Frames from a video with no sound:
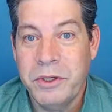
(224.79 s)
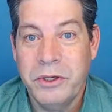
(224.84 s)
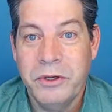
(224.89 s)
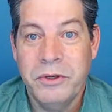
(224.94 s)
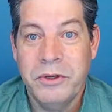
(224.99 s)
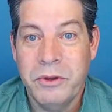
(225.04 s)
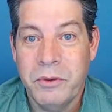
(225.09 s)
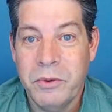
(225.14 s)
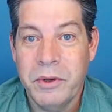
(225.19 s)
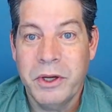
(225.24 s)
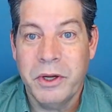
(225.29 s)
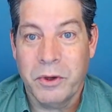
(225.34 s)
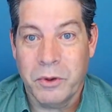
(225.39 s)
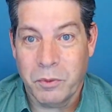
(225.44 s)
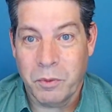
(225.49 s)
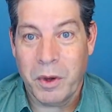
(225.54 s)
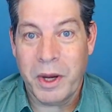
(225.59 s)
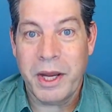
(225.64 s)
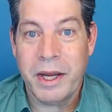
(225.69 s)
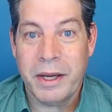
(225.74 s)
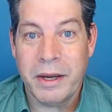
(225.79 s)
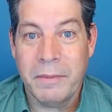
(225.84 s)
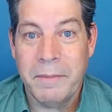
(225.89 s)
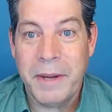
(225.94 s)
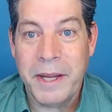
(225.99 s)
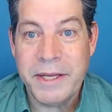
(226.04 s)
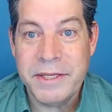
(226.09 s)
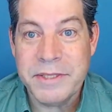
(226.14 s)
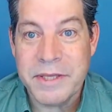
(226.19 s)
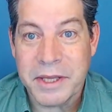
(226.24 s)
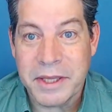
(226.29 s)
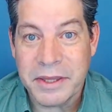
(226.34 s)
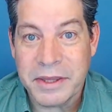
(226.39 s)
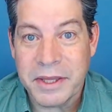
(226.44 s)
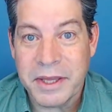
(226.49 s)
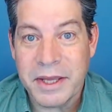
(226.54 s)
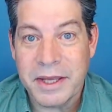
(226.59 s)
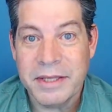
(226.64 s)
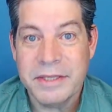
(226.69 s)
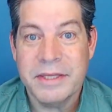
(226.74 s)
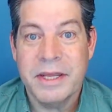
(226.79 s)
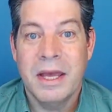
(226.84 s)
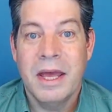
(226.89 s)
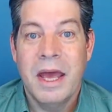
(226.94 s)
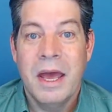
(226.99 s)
you're doing great, amazing things,